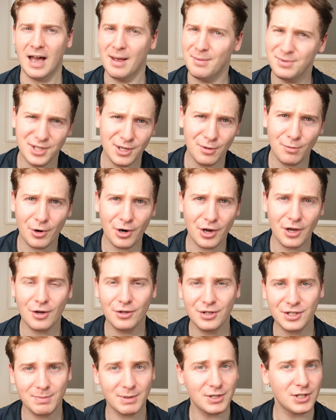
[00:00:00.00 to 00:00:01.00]
I'm still working
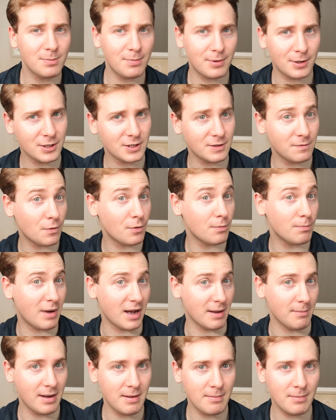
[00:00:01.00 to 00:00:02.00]
on the special perks for
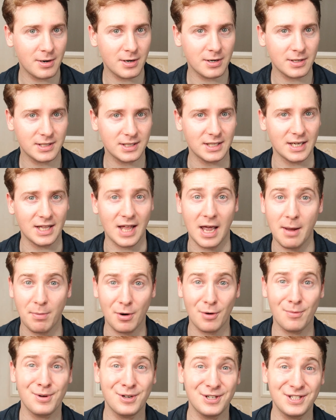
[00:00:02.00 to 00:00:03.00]
my members, and I
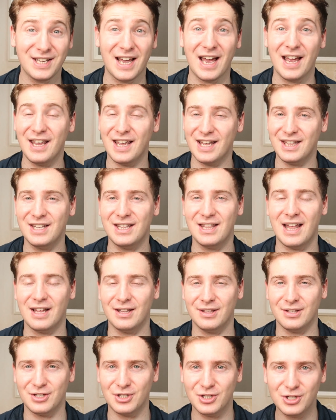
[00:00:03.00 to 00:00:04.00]
promise I get it
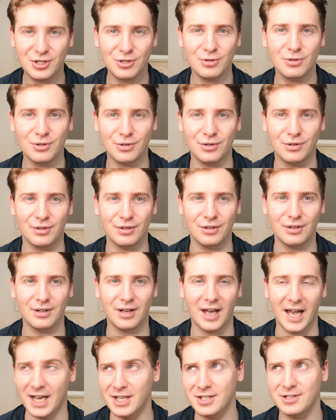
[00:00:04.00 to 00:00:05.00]
done soon
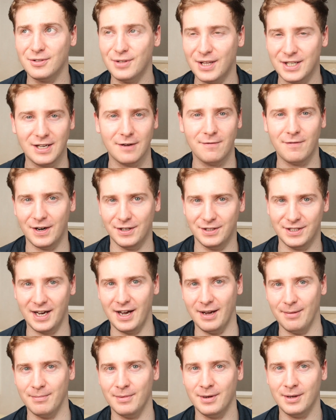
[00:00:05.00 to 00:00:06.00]
as I find
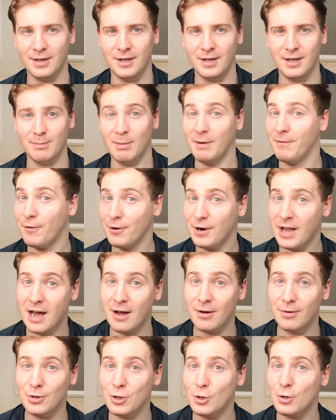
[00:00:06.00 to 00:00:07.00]
time. But for
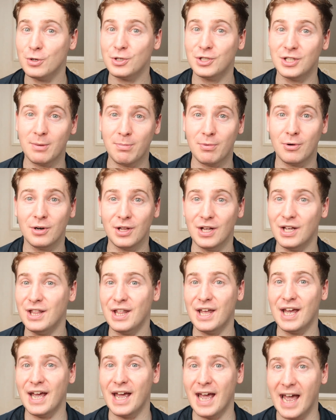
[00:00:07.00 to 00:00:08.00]
now, your support
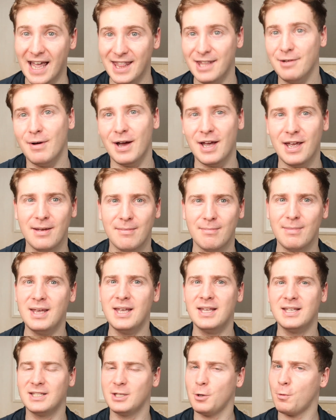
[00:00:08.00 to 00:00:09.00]
in any way
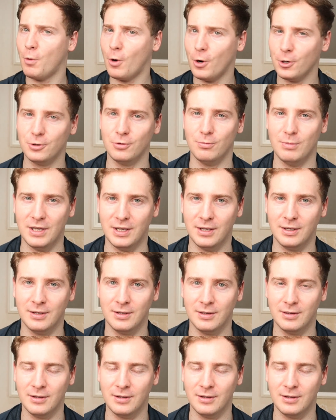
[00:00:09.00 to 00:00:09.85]
means the world to me.